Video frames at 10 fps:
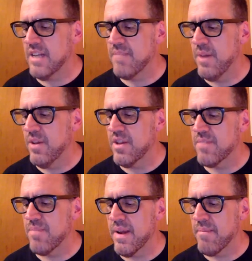spill the
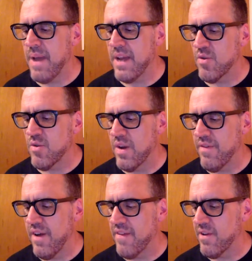Springbank
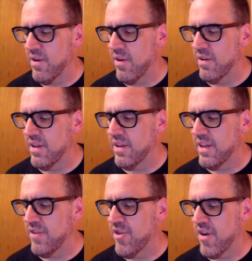25-year-old,
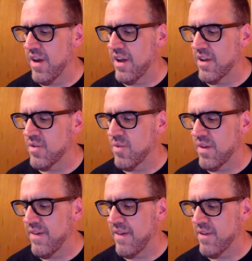the Jura
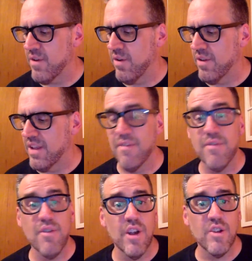25-year-old, the
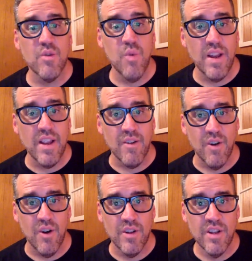Lafroig
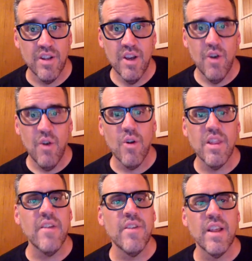20-year-old, or the
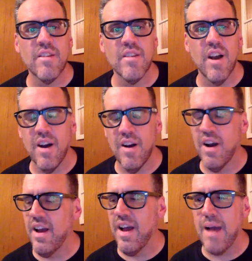evening's
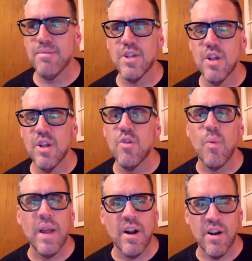absolute
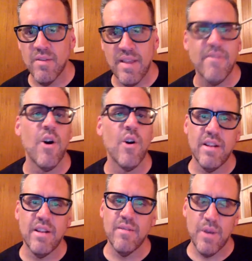winner. They
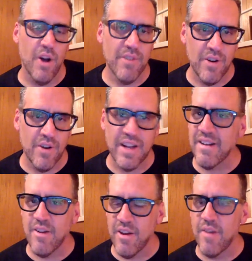voted. We all voted,
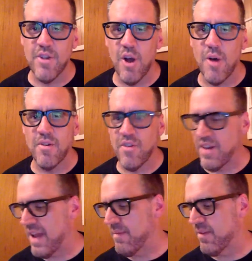and it was almost
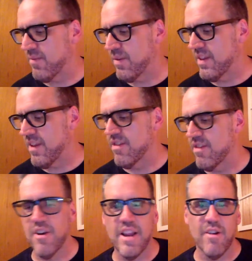unanimous, was the
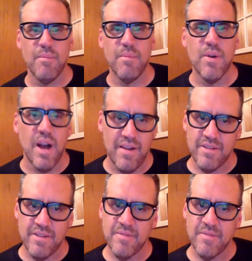30-year-old Bunnahabhain.